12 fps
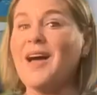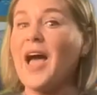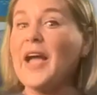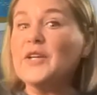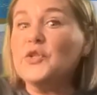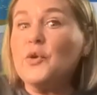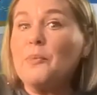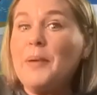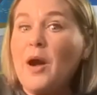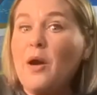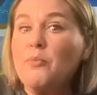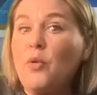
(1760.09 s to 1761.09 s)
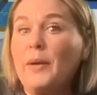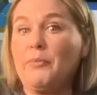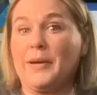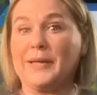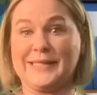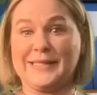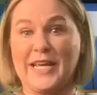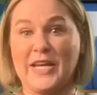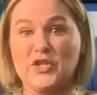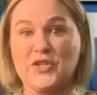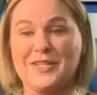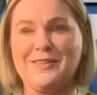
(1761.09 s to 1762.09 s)
I could do a PowerPoint
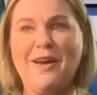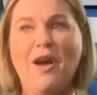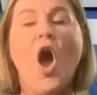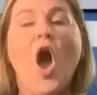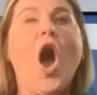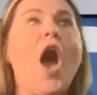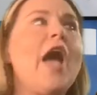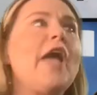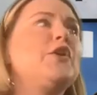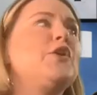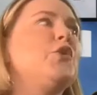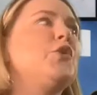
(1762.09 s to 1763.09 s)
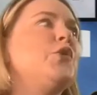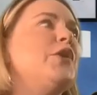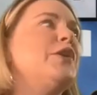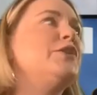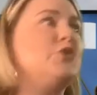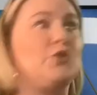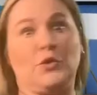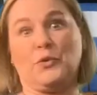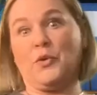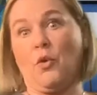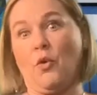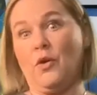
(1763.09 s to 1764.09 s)
presentation. I could do
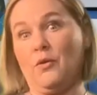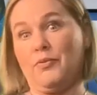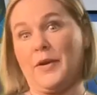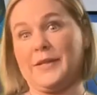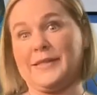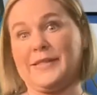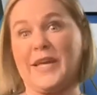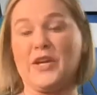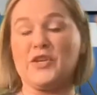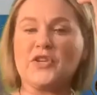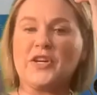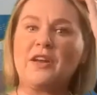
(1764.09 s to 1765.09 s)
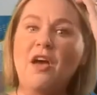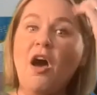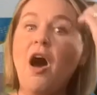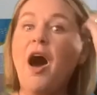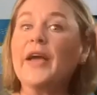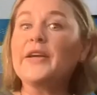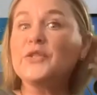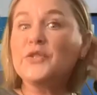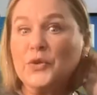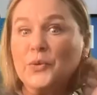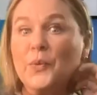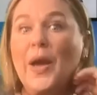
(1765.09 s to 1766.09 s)
an oral presentation. I could
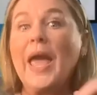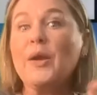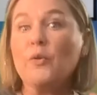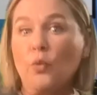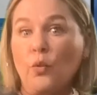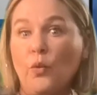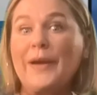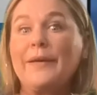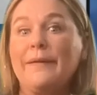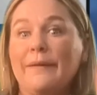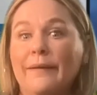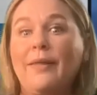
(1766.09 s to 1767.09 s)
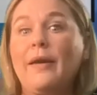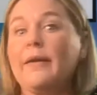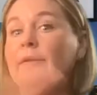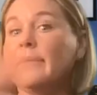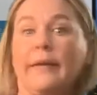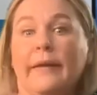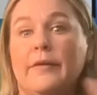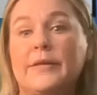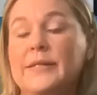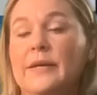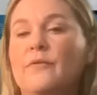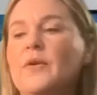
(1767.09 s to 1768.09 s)
do a written
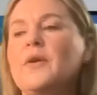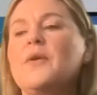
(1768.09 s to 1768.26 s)
narrative.